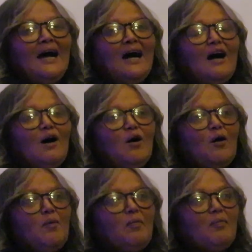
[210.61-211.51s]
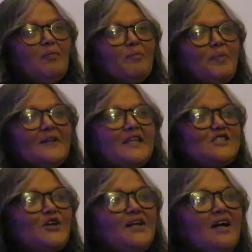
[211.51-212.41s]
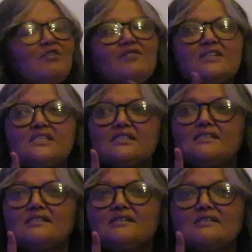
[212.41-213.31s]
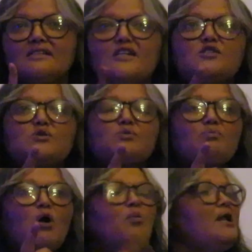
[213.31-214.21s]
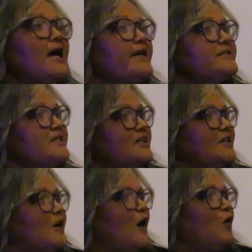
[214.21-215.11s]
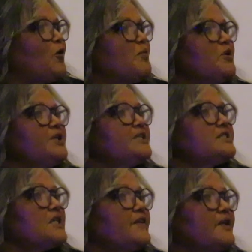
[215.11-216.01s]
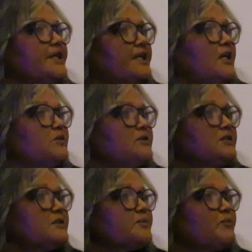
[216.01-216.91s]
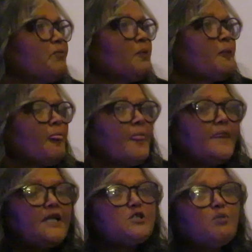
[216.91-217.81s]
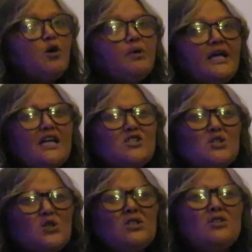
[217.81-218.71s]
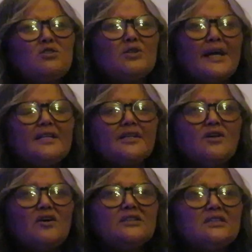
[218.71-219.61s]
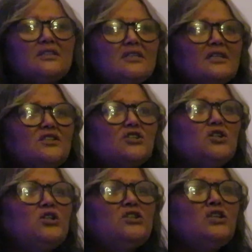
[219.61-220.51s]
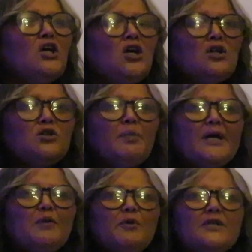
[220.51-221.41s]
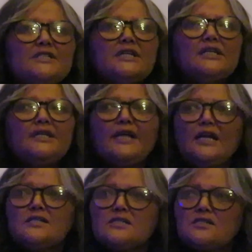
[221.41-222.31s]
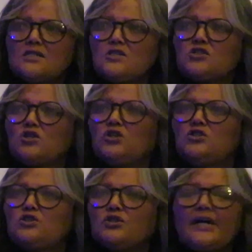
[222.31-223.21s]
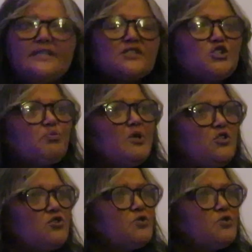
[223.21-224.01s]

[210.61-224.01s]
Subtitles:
But there's not enough of us that's mobilizing our communities on the ground. It's good to write an article, it's good to make a political analysis, it's good to write a speech.